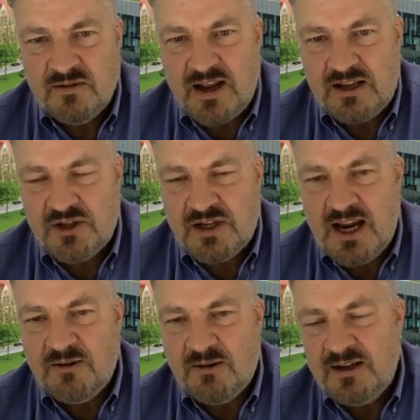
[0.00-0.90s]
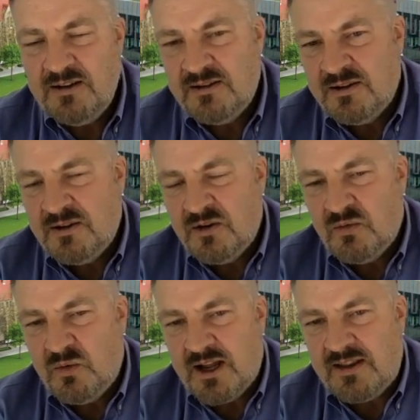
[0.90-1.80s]
engineering
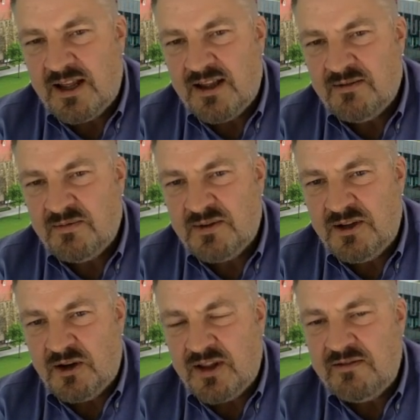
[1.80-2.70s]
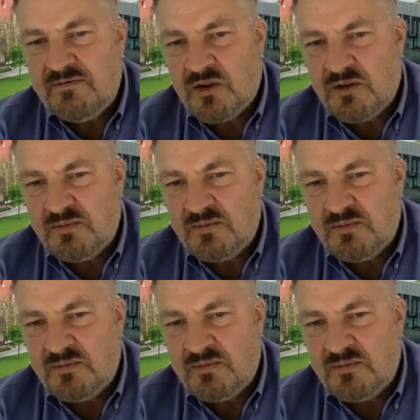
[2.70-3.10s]
where they've got